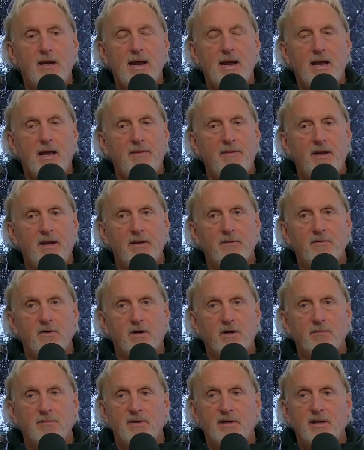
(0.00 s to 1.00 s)
Yeah, and then it
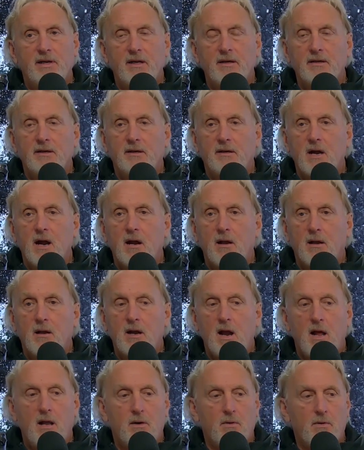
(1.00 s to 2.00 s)
took I, him getting to
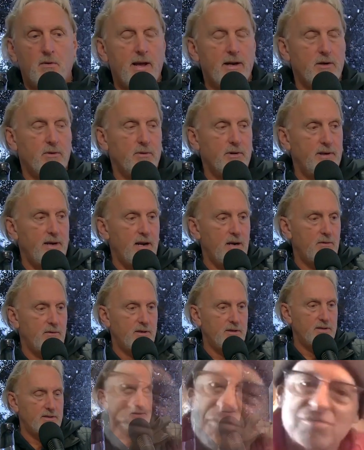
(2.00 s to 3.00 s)
Colorado, and now
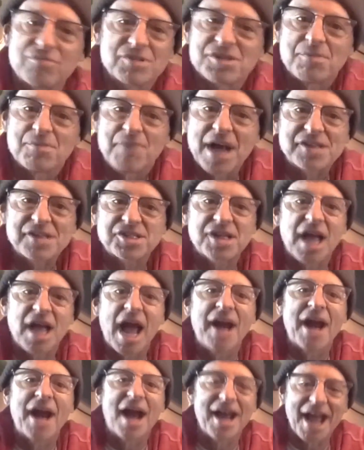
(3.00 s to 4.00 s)
he's. And you know. It was the best
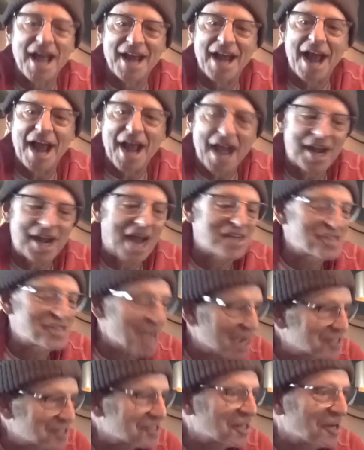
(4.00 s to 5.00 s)
thing. And I and I and I
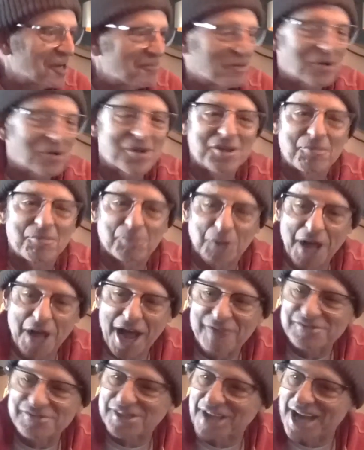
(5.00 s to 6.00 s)
texted him during the
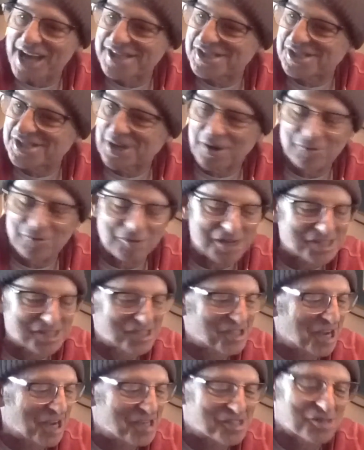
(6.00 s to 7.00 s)
playoffs last year, and we
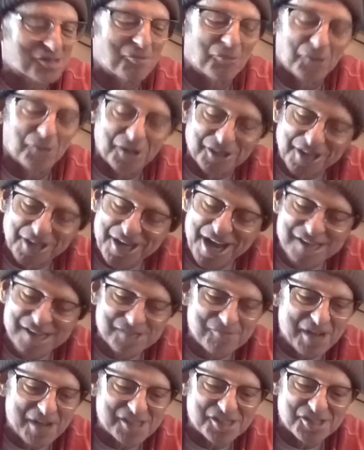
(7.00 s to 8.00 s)
exchanged some really
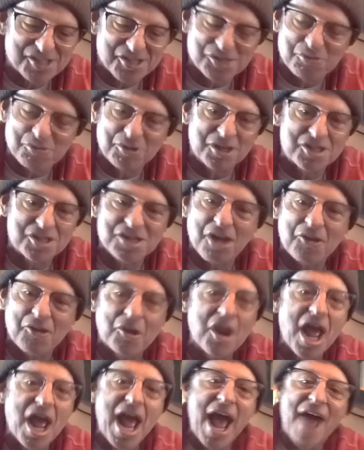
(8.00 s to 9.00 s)
nice messages with each
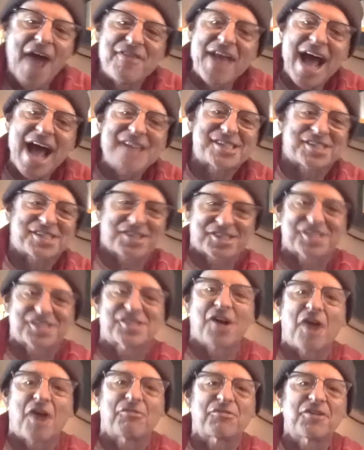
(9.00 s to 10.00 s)
other. And that's the
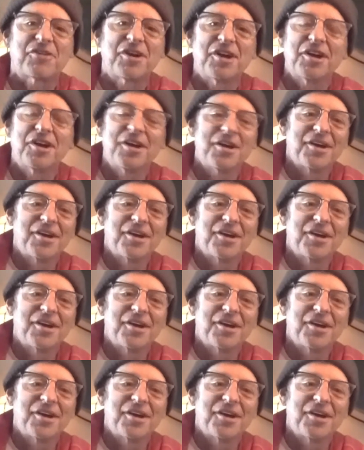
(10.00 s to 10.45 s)
stuff.